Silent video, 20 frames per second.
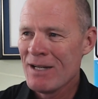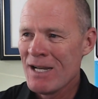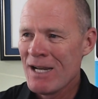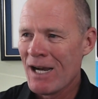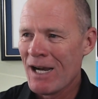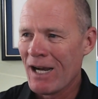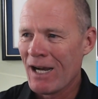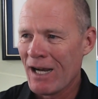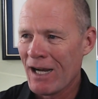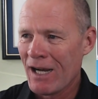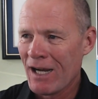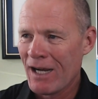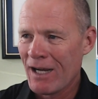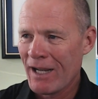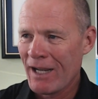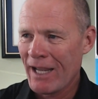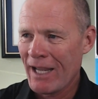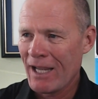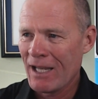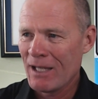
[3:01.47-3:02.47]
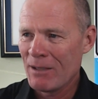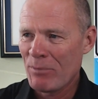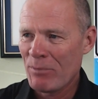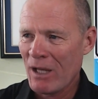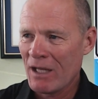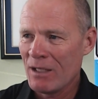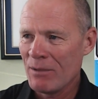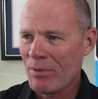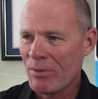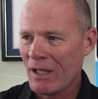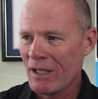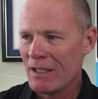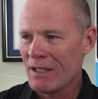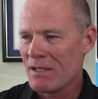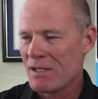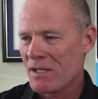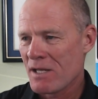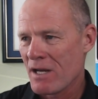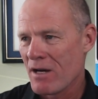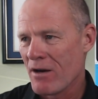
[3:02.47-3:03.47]
And Penny
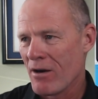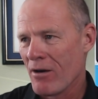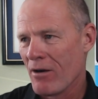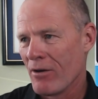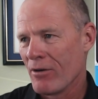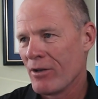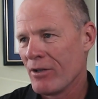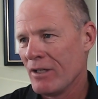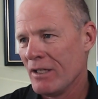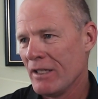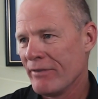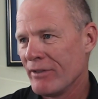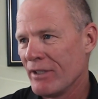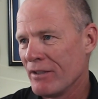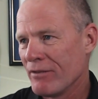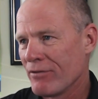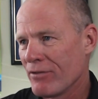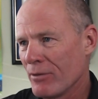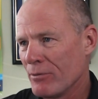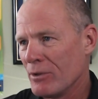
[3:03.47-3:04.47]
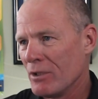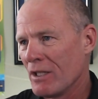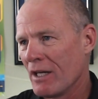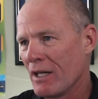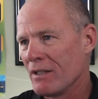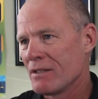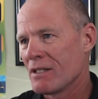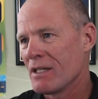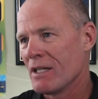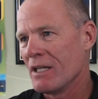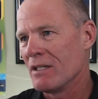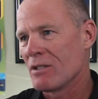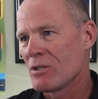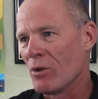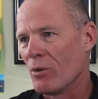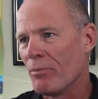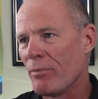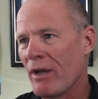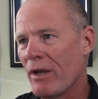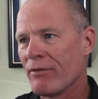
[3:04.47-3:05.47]
is here. Good evening from the United States.
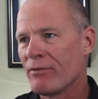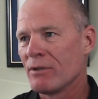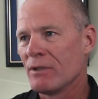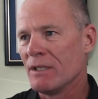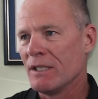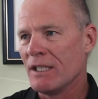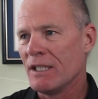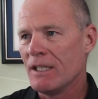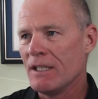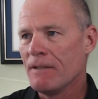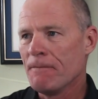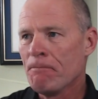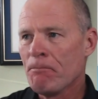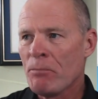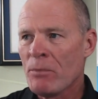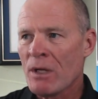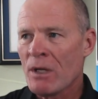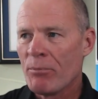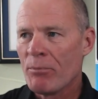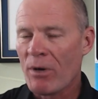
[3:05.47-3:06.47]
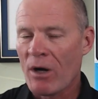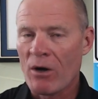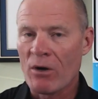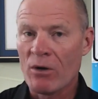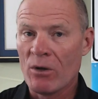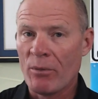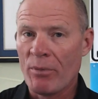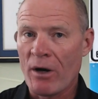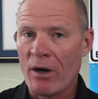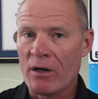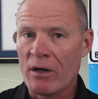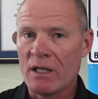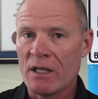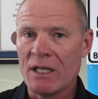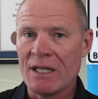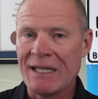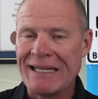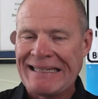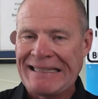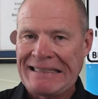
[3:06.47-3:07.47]
So Beverly, parallel
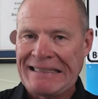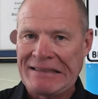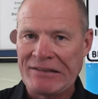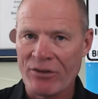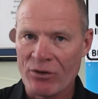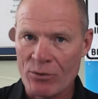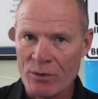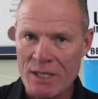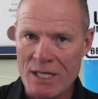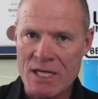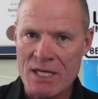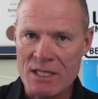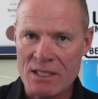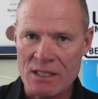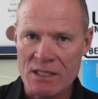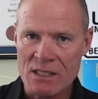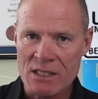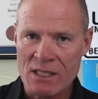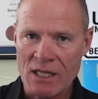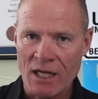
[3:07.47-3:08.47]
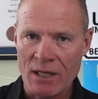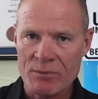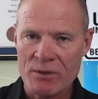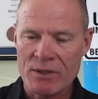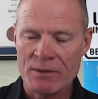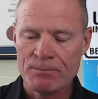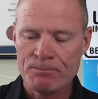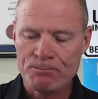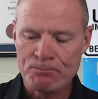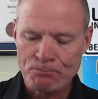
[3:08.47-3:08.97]
parking in 3 easy steps.